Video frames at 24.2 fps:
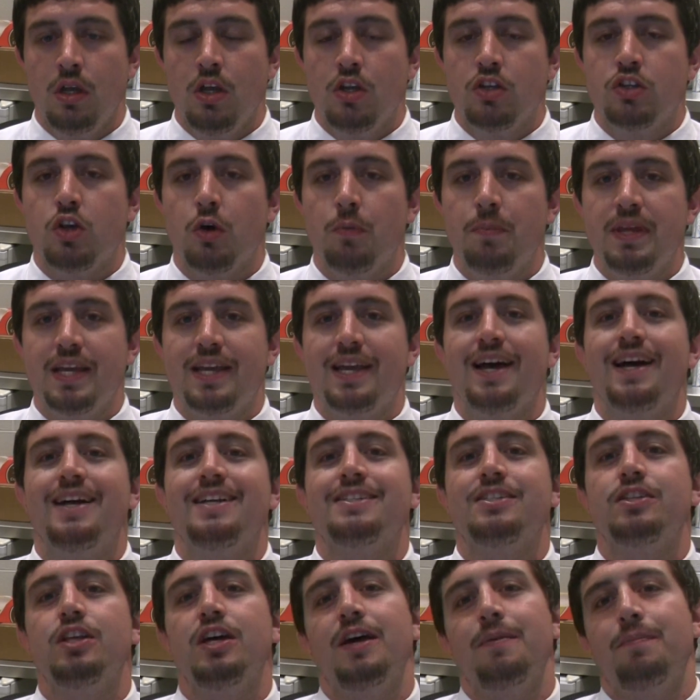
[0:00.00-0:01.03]
So
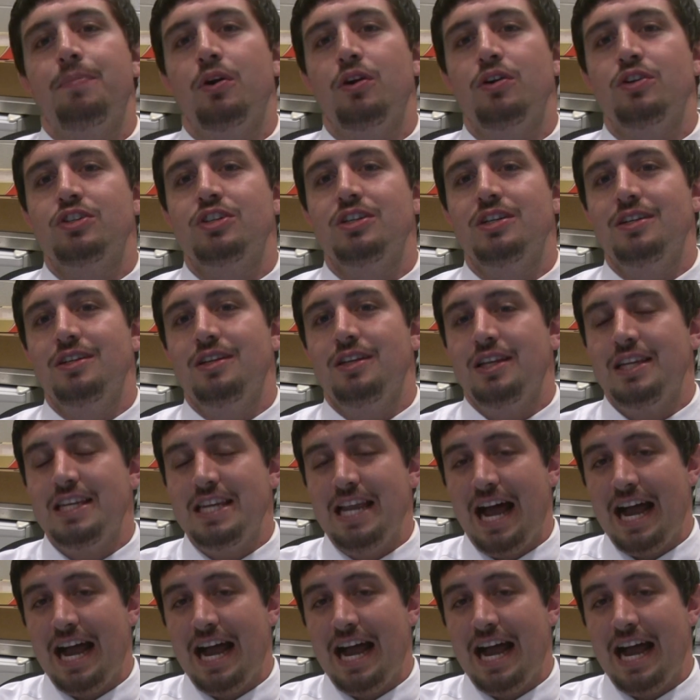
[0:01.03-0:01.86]
because that person